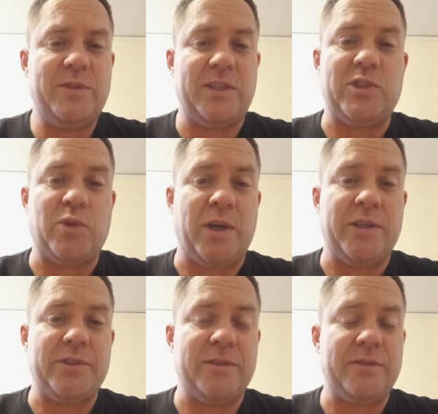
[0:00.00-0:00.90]

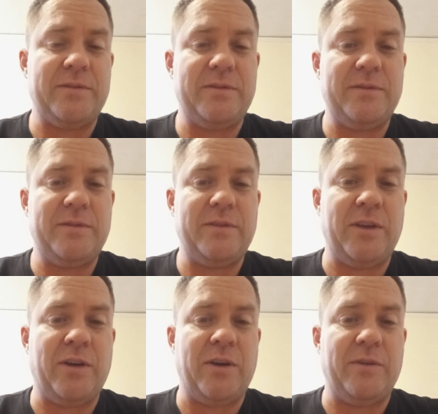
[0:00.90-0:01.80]
situation,
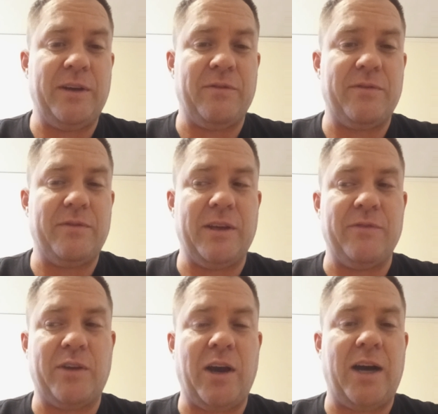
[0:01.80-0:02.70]
you know, if
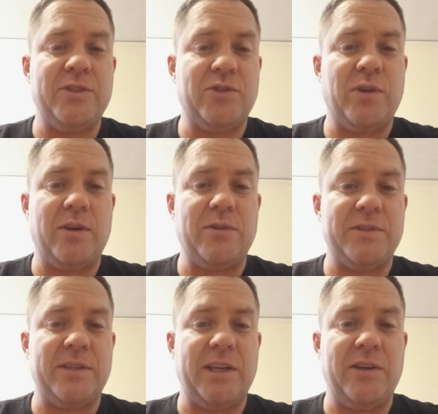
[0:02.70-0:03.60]
if God
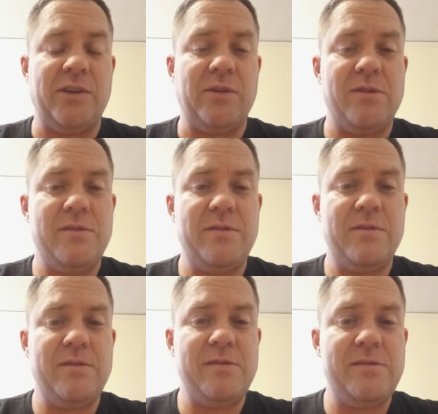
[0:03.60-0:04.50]
struggles to heal you
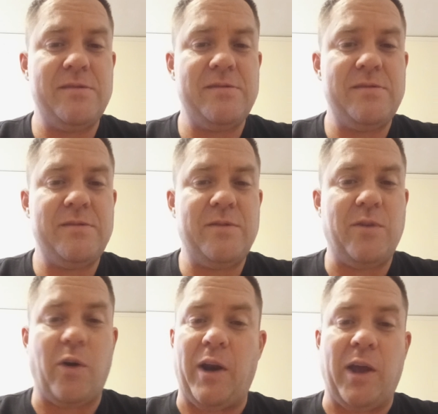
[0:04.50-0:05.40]

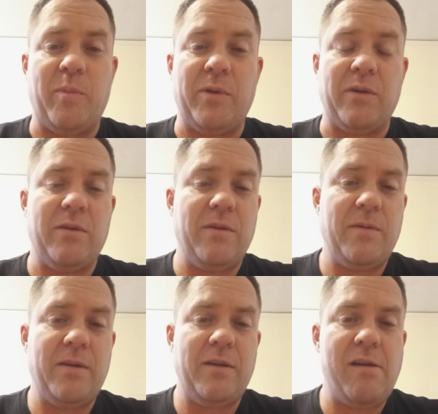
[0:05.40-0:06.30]
or help you.
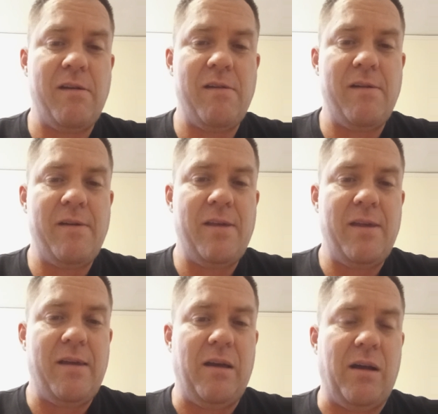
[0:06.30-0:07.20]

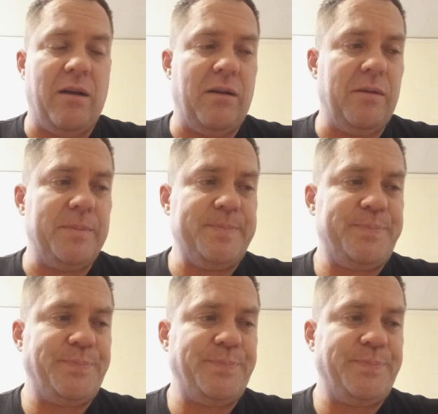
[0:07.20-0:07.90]
Um,